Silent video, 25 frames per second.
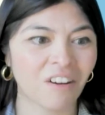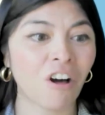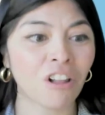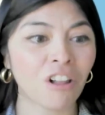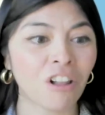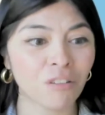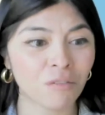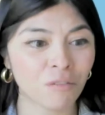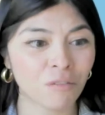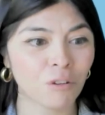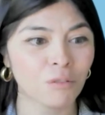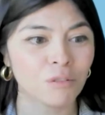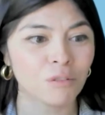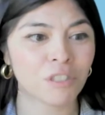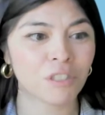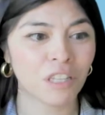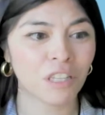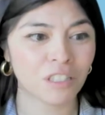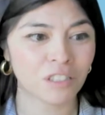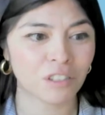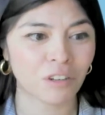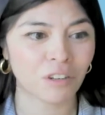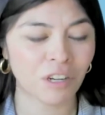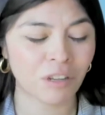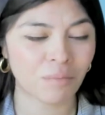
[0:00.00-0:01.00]
All of those
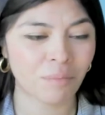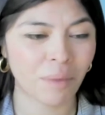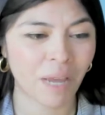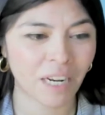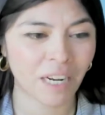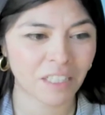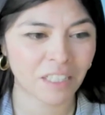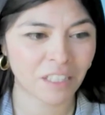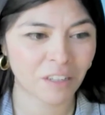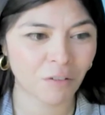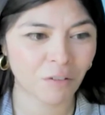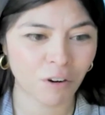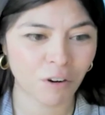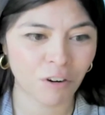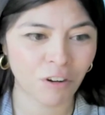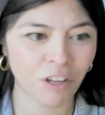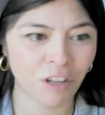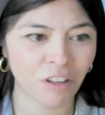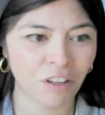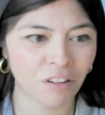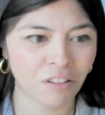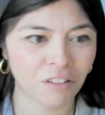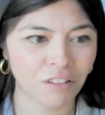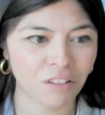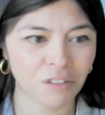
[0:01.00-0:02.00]
things are impacting oral
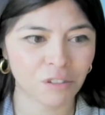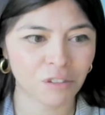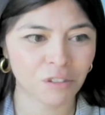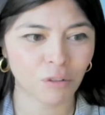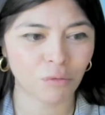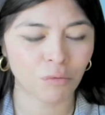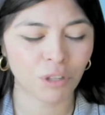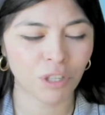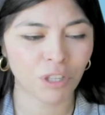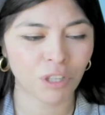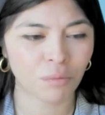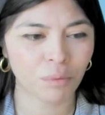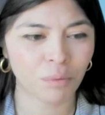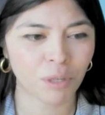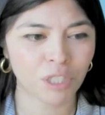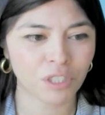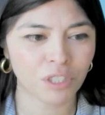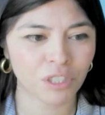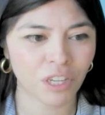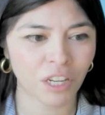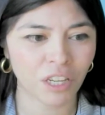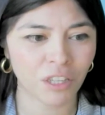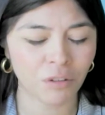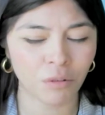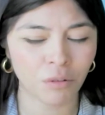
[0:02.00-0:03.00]
health. And so I really
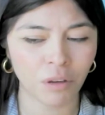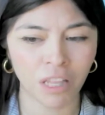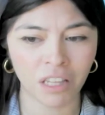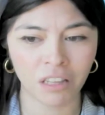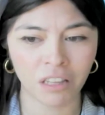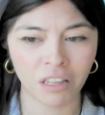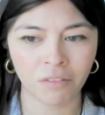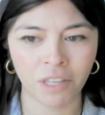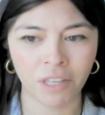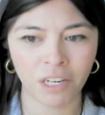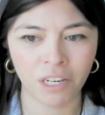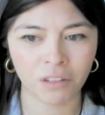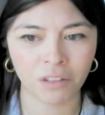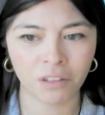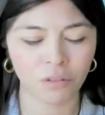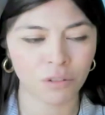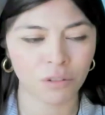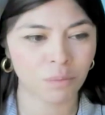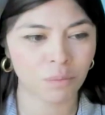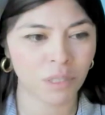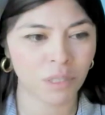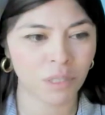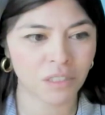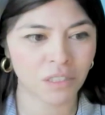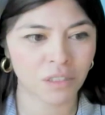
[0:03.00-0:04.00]
appreciate you elevating
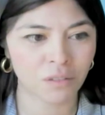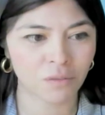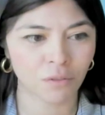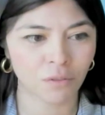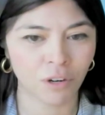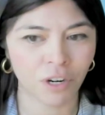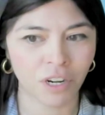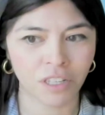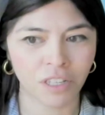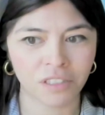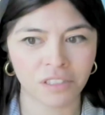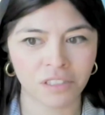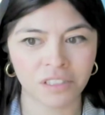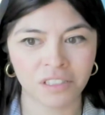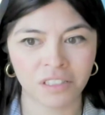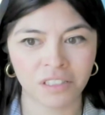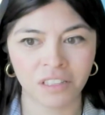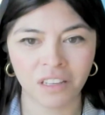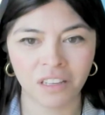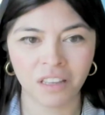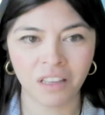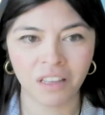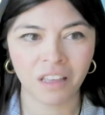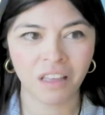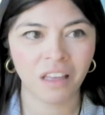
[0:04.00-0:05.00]
those pieces for us.
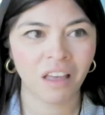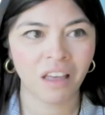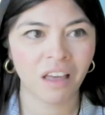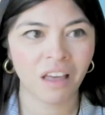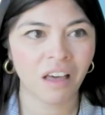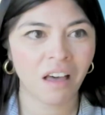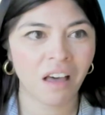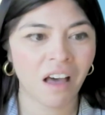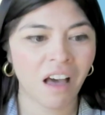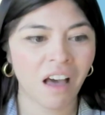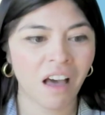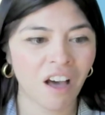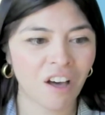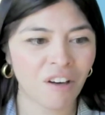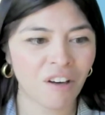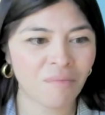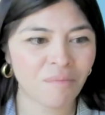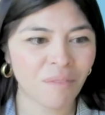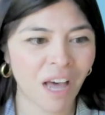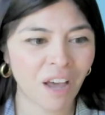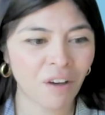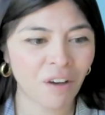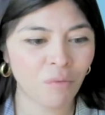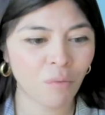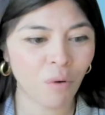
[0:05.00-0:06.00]

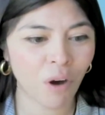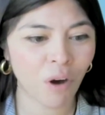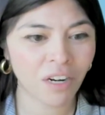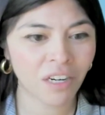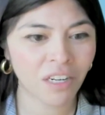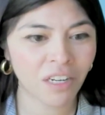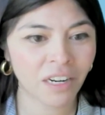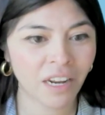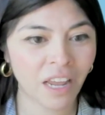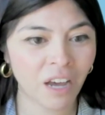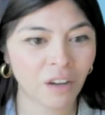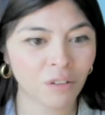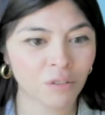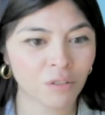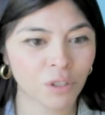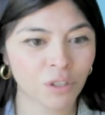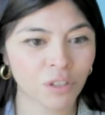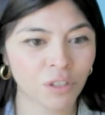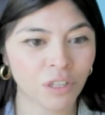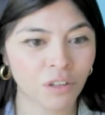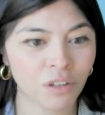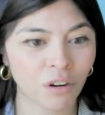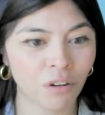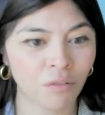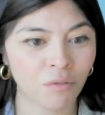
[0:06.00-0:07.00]
I want to now
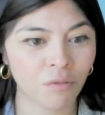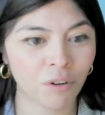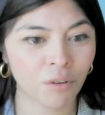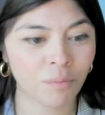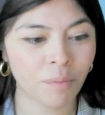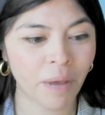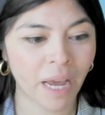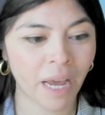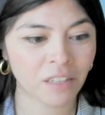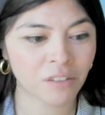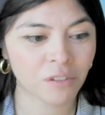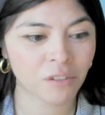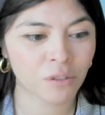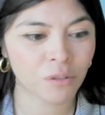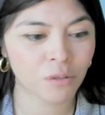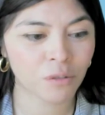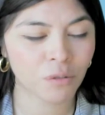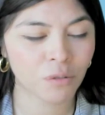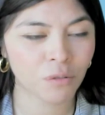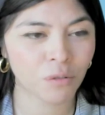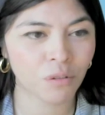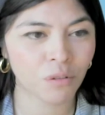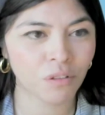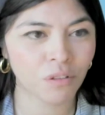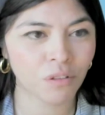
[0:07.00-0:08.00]
turn it over back
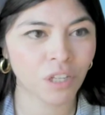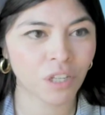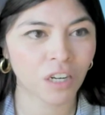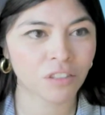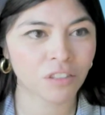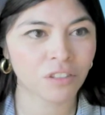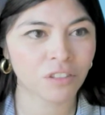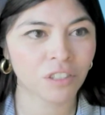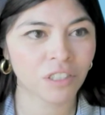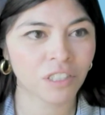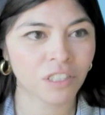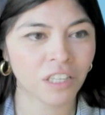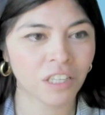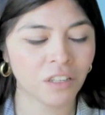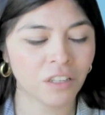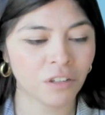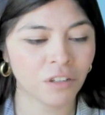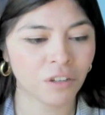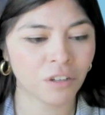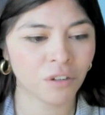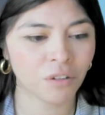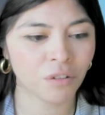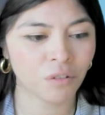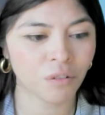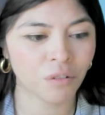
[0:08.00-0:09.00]
to Dr.
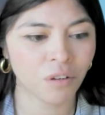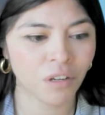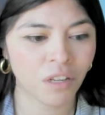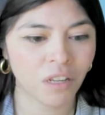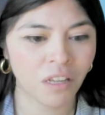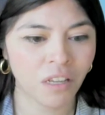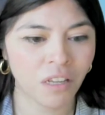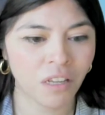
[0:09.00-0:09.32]
Aquino.